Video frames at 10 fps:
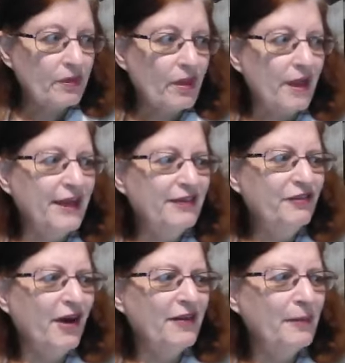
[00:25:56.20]
Need to
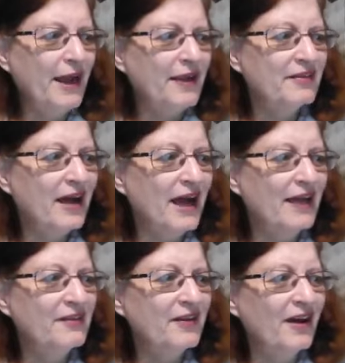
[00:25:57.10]
find the place,
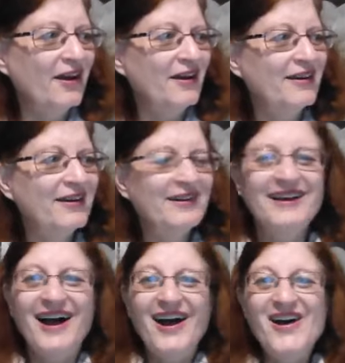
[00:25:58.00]
and I
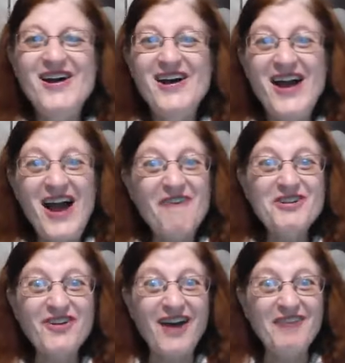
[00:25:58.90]

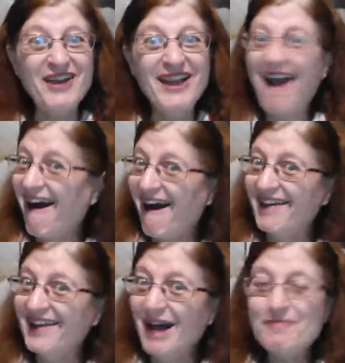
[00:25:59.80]
was driving.
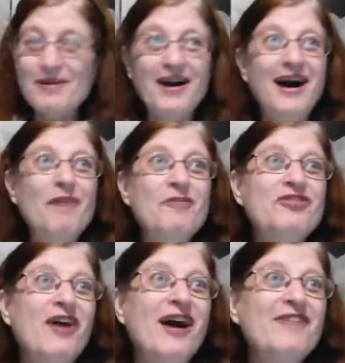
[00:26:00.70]
Yep. I was
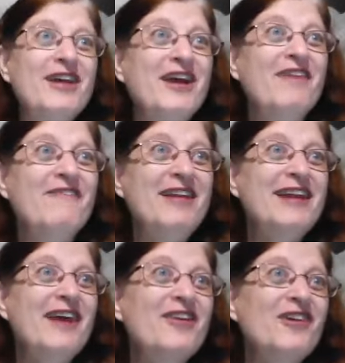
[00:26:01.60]
driving, went
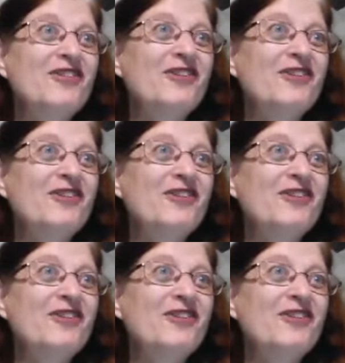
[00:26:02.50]
down the country